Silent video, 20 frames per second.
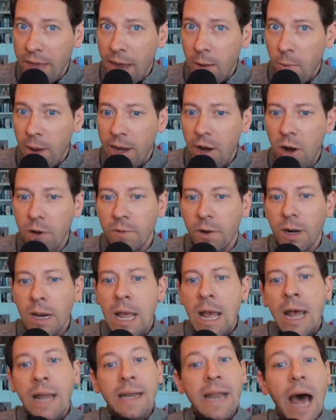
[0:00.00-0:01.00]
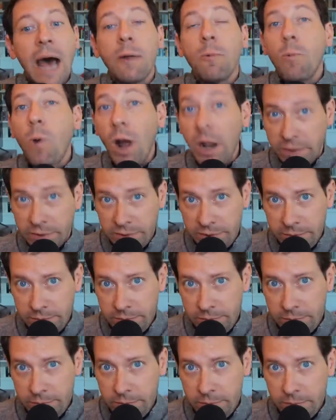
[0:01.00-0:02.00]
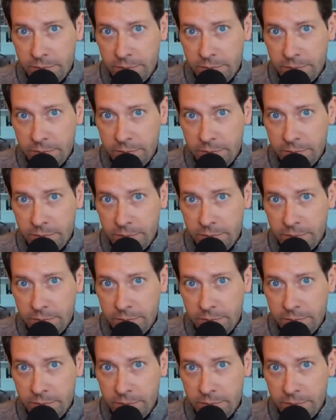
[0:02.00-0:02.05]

that went over. Not once